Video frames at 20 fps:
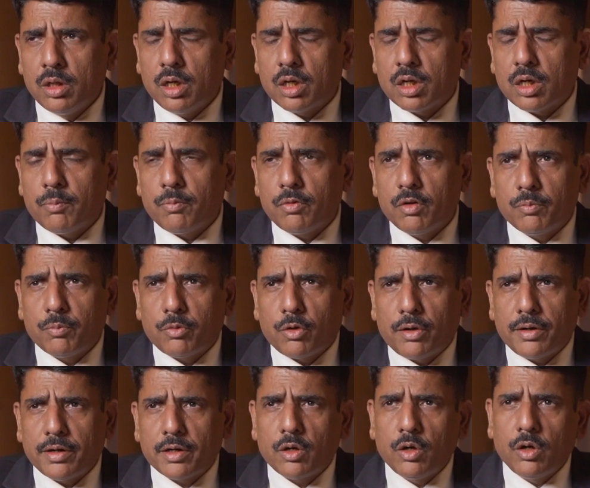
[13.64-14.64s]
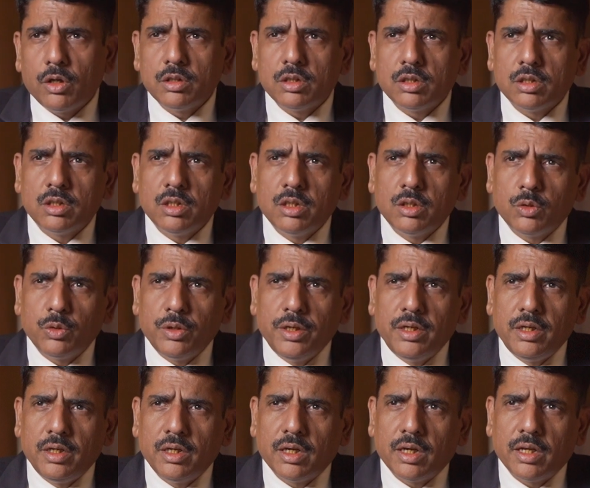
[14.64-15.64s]
a couple of product launches into
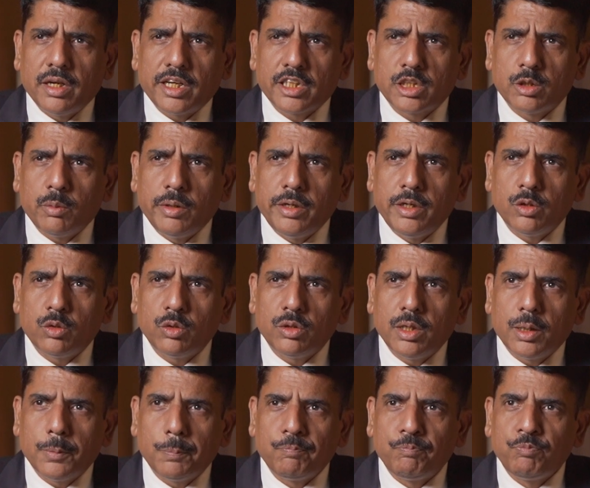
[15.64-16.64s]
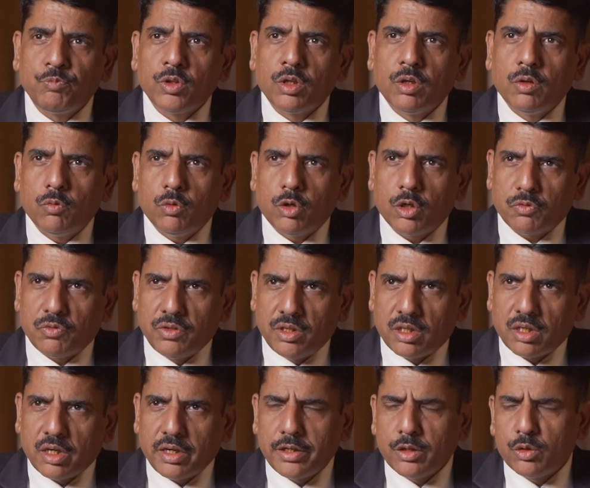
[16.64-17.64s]
India and explain to them what we are
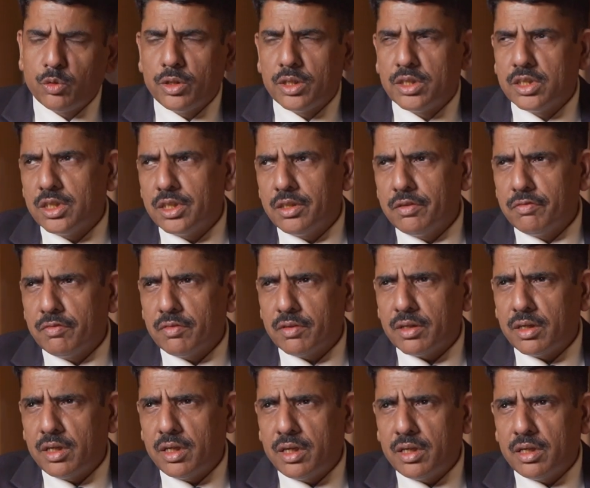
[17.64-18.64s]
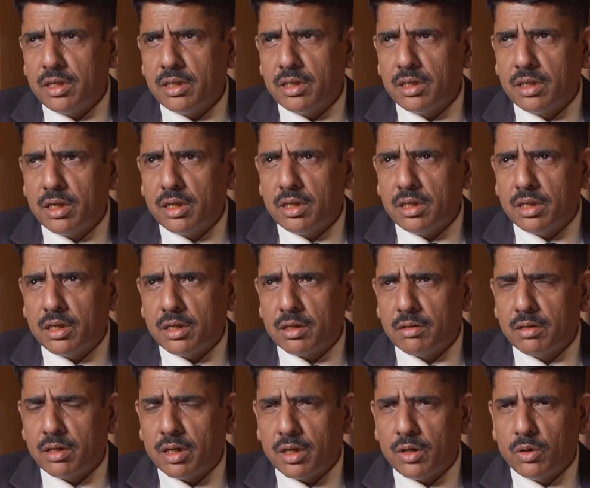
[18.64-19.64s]
trying to achieve and uh,
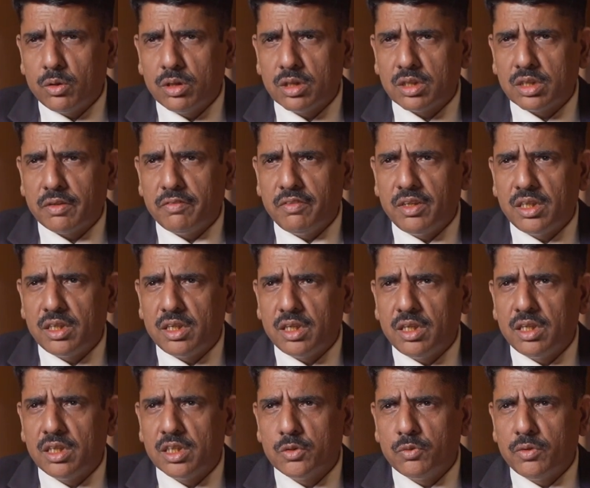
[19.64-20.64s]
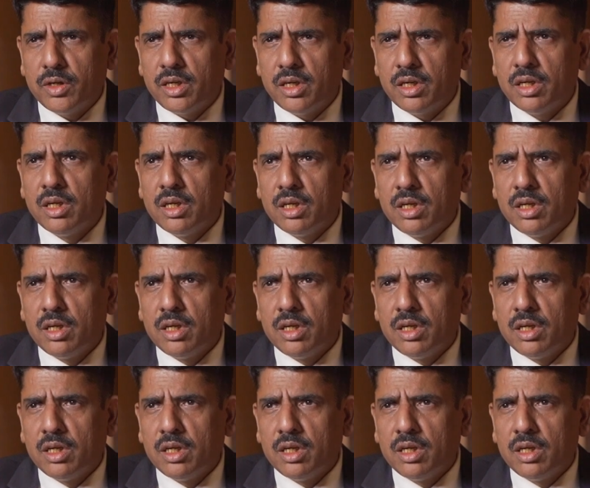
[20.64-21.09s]
around the 17 is when